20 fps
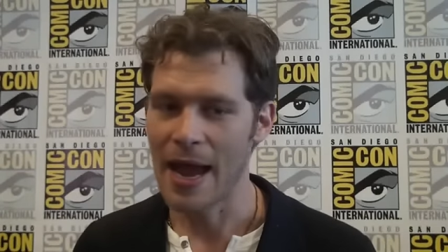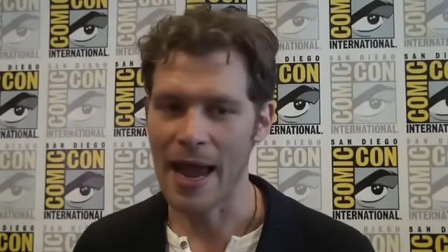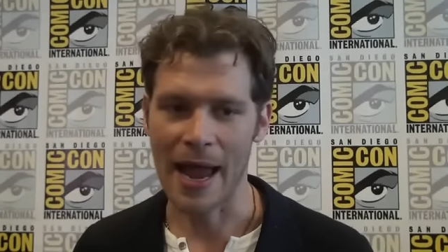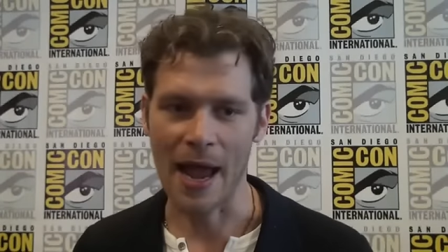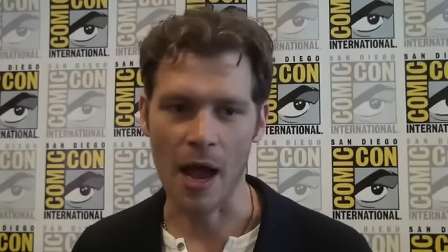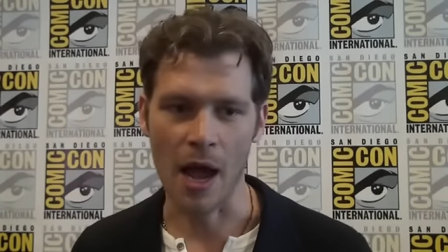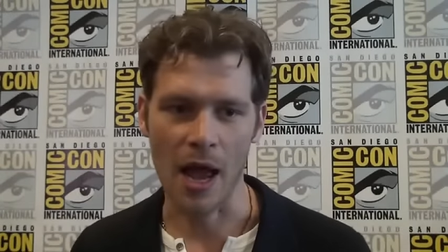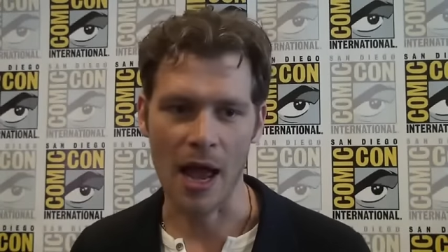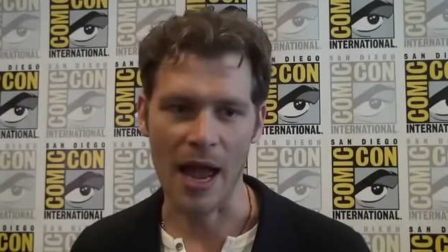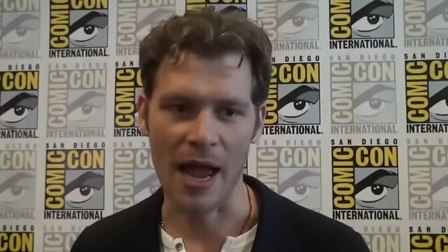
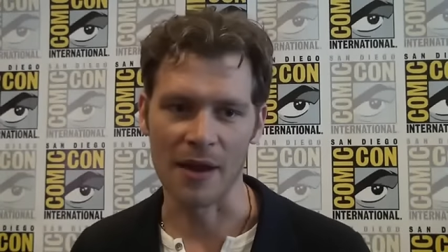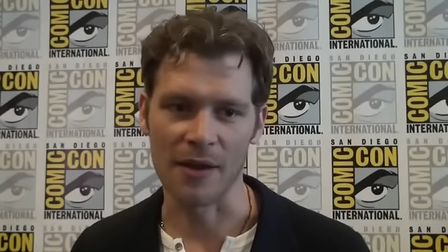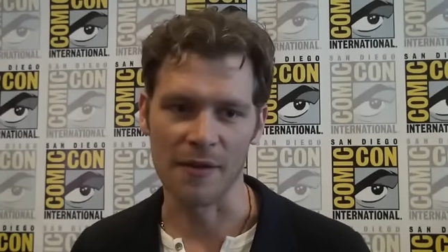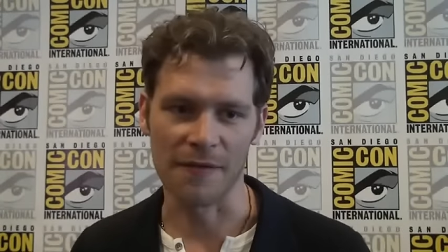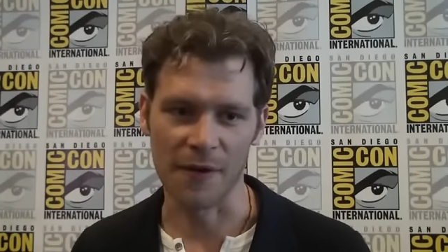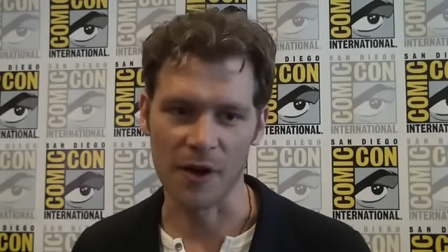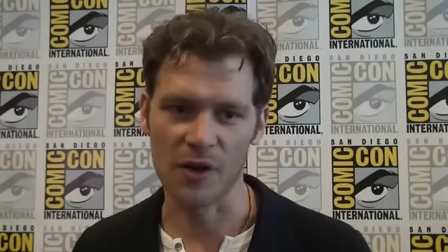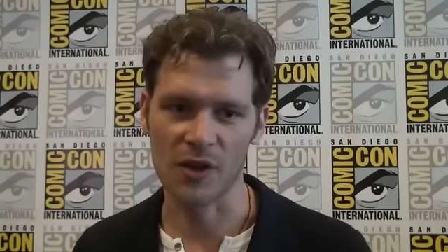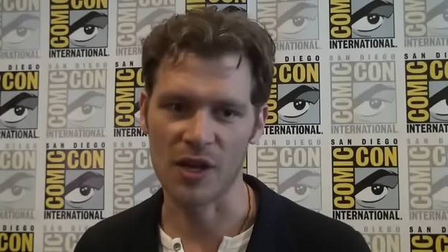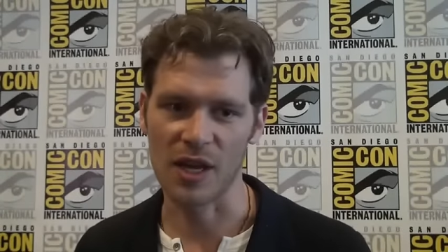Uh, and the
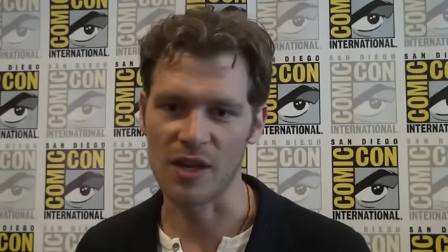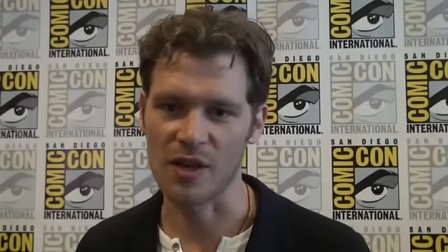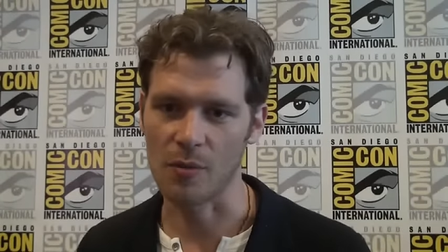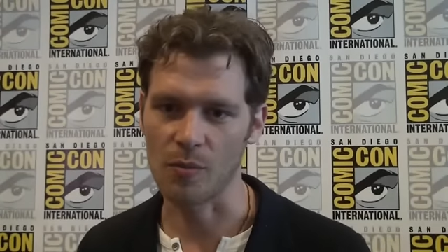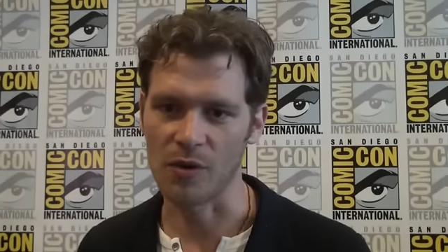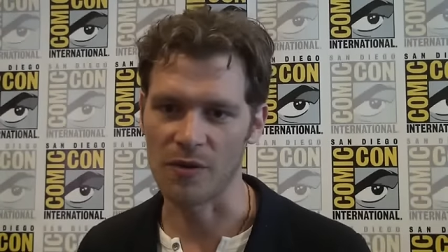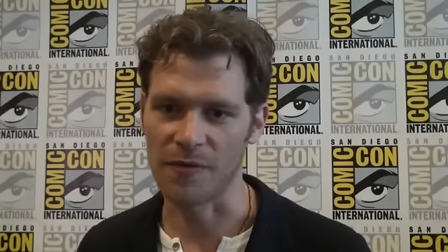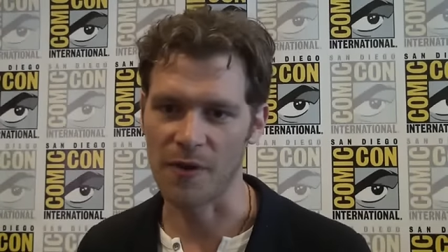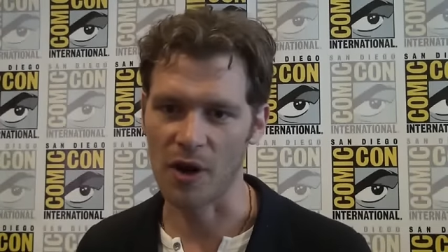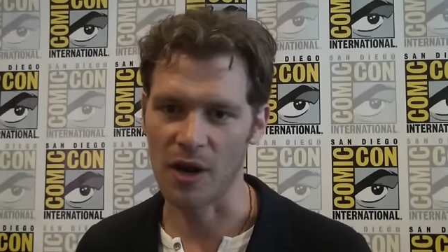first
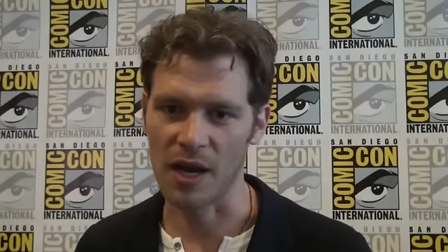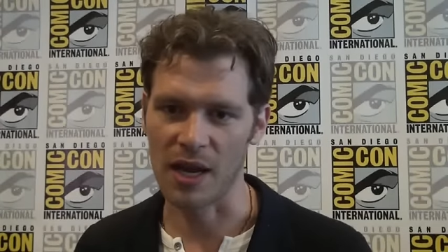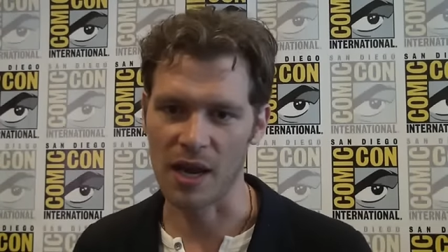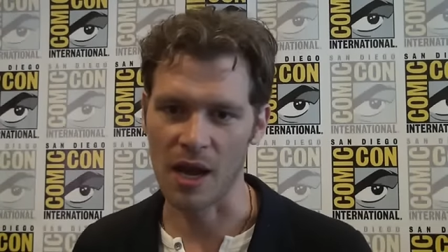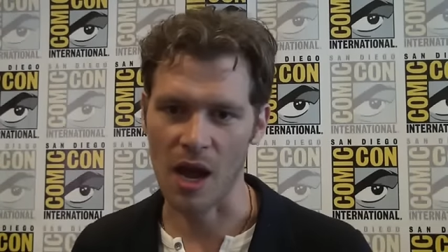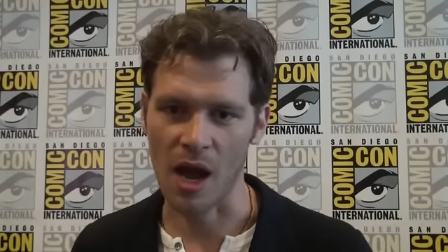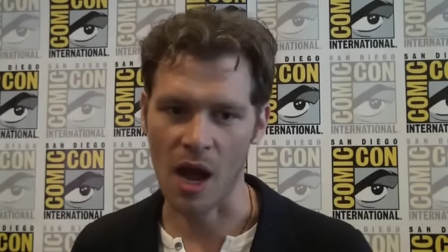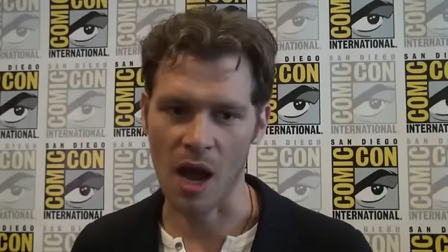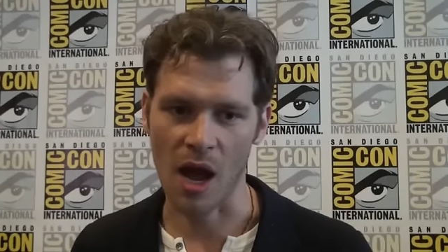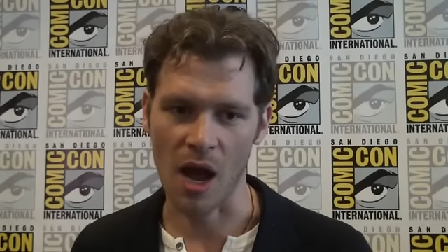season was
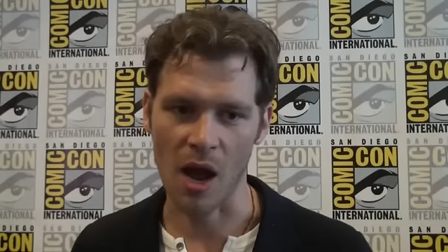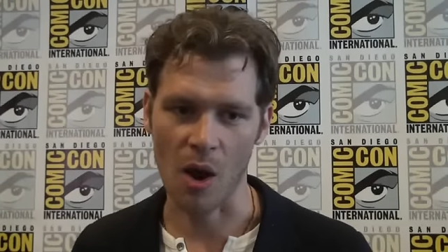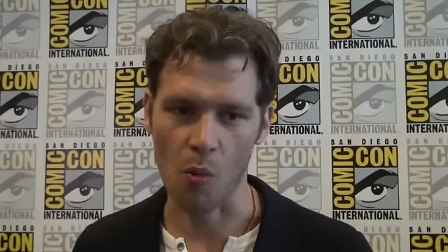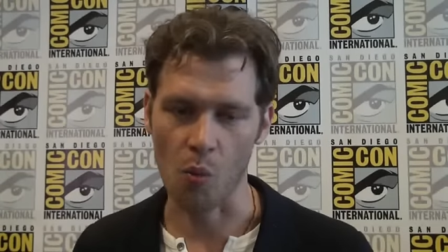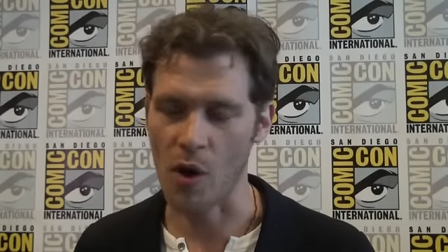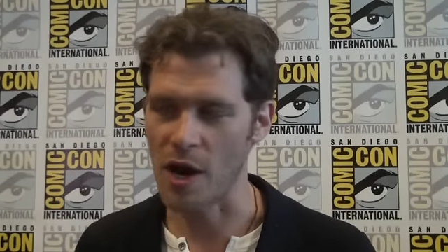very uh,